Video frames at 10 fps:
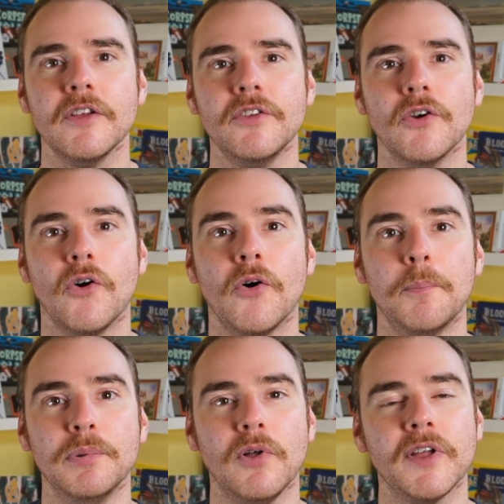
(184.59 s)
your
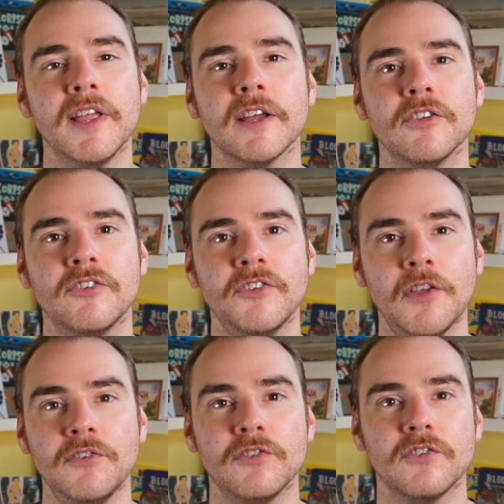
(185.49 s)
blocking
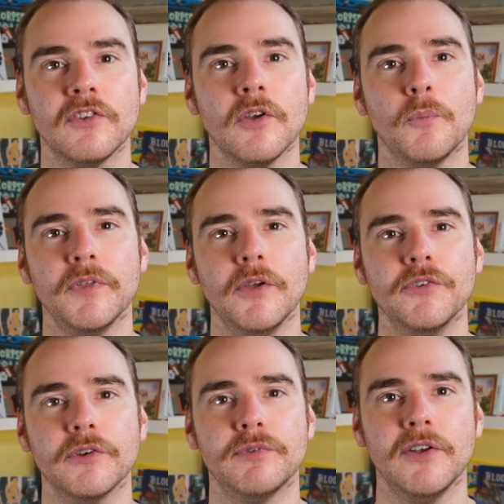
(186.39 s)
assists with
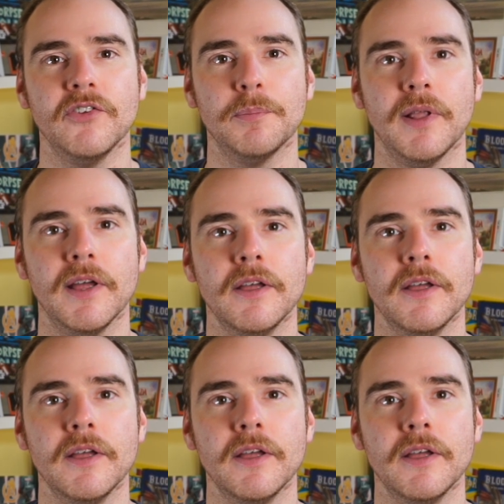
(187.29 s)
using a Frenzy player,